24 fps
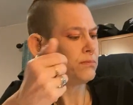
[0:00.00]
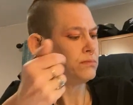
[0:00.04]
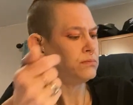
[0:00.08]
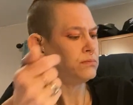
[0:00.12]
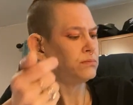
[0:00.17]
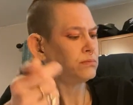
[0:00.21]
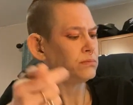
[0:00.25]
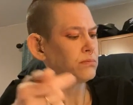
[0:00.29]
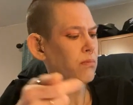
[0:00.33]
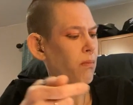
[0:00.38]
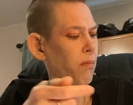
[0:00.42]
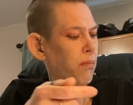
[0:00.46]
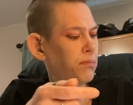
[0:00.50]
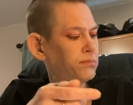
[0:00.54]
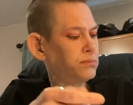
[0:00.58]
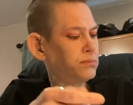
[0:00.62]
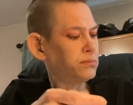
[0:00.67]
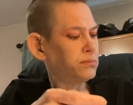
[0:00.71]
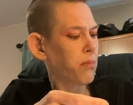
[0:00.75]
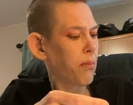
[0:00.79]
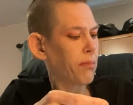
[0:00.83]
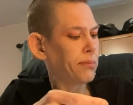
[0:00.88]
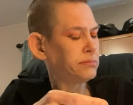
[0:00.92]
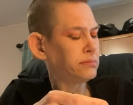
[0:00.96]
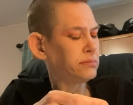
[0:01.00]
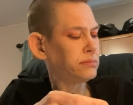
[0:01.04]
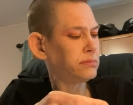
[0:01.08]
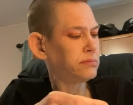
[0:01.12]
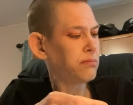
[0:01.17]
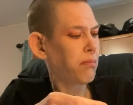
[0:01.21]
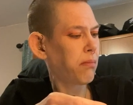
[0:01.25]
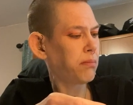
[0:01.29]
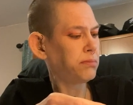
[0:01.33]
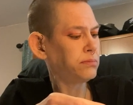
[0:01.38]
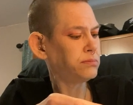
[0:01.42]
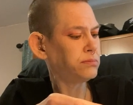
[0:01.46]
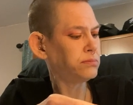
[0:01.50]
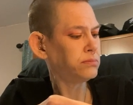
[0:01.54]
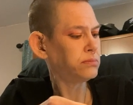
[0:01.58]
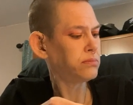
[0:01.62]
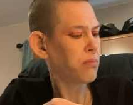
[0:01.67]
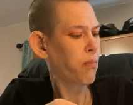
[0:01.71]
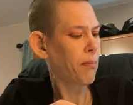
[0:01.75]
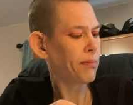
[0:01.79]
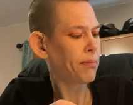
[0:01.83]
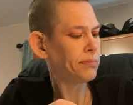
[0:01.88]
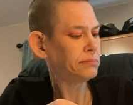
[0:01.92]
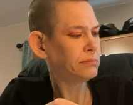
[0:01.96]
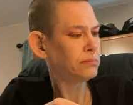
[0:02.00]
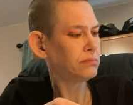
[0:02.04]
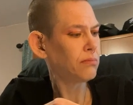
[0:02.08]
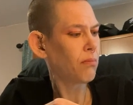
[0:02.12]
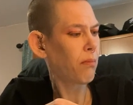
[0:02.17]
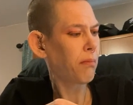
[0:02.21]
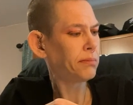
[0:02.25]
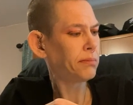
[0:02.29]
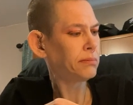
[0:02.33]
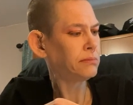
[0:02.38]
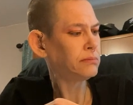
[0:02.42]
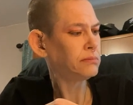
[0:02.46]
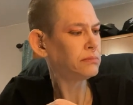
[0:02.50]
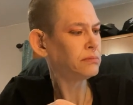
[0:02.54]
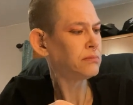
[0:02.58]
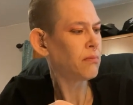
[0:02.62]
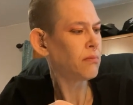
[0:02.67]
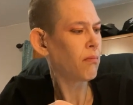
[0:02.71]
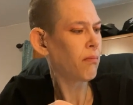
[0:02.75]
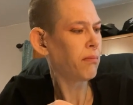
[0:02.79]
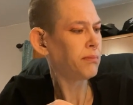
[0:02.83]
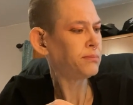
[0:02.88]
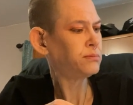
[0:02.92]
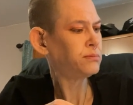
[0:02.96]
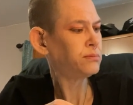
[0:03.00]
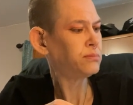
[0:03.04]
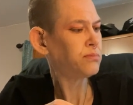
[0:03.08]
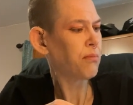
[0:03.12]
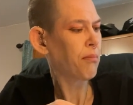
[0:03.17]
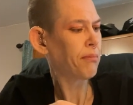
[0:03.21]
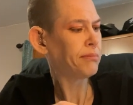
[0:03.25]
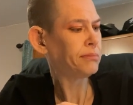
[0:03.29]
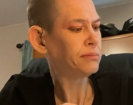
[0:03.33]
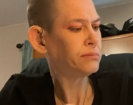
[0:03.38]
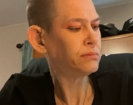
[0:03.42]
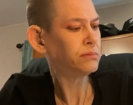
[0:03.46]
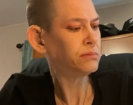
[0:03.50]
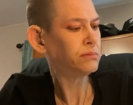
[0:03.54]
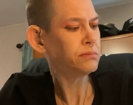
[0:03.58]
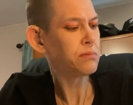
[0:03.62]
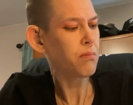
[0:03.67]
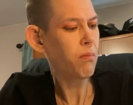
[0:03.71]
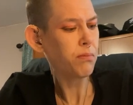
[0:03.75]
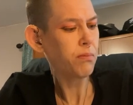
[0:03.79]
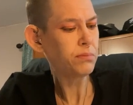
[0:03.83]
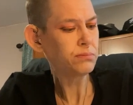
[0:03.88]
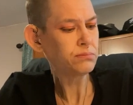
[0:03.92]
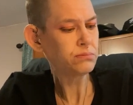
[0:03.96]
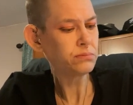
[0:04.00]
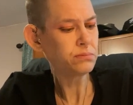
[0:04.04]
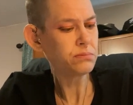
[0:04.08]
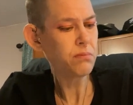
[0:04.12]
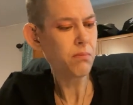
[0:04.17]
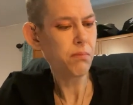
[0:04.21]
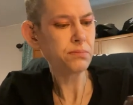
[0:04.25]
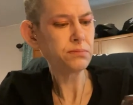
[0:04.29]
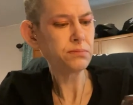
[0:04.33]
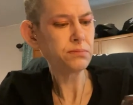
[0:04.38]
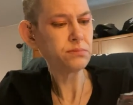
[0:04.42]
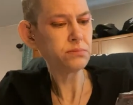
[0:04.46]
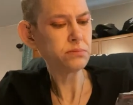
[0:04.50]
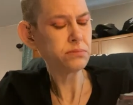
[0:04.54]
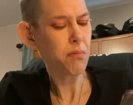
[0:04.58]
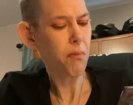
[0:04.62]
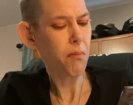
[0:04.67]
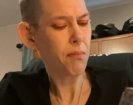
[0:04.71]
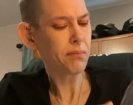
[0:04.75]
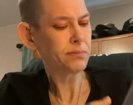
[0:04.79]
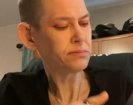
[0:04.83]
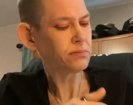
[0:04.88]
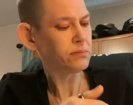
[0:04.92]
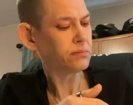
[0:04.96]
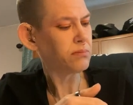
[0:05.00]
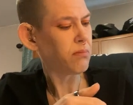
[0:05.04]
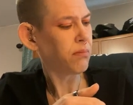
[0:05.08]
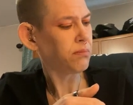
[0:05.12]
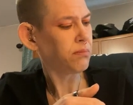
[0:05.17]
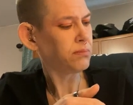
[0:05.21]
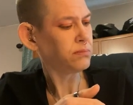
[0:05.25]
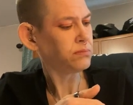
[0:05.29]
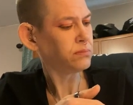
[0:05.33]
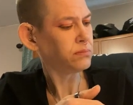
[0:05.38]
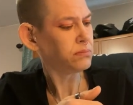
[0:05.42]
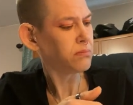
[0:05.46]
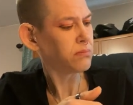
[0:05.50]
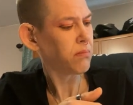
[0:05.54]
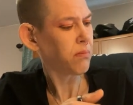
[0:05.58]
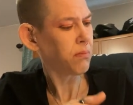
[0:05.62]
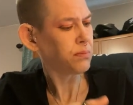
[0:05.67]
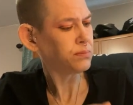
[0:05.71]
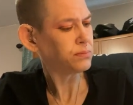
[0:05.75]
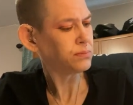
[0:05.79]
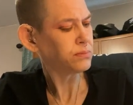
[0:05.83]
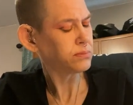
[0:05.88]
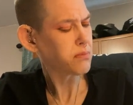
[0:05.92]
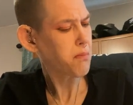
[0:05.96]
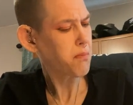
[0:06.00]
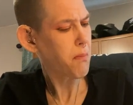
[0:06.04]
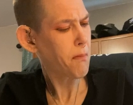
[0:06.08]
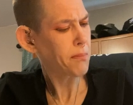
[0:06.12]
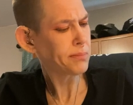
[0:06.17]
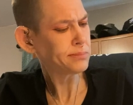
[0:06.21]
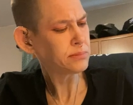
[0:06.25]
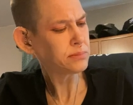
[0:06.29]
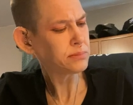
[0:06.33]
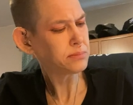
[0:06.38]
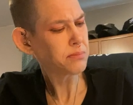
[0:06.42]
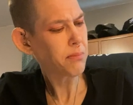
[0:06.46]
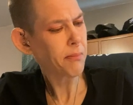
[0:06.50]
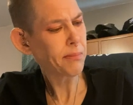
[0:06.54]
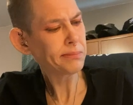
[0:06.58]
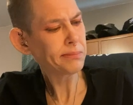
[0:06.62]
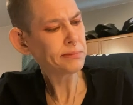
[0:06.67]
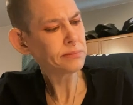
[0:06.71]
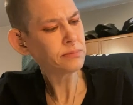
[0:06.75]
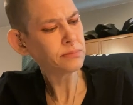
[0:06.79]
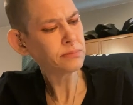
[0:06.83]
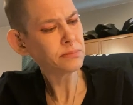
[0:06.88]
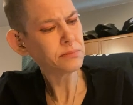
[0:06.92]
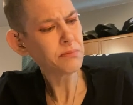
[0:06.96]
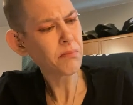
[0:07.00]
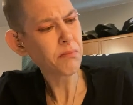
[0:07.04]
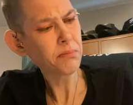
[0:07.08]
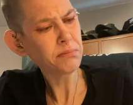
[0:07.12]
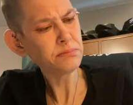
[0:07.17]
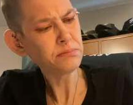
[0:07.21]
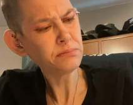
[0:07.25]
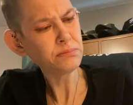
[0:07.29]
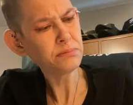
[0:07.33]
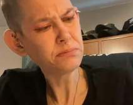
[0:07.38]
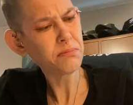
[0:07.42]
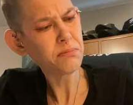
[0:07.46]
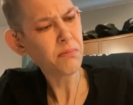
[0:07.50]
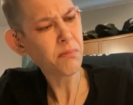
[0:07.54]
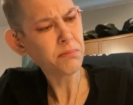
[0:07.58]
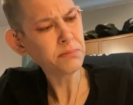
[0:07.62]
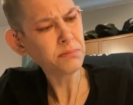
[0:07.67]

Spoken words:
(no one is talking)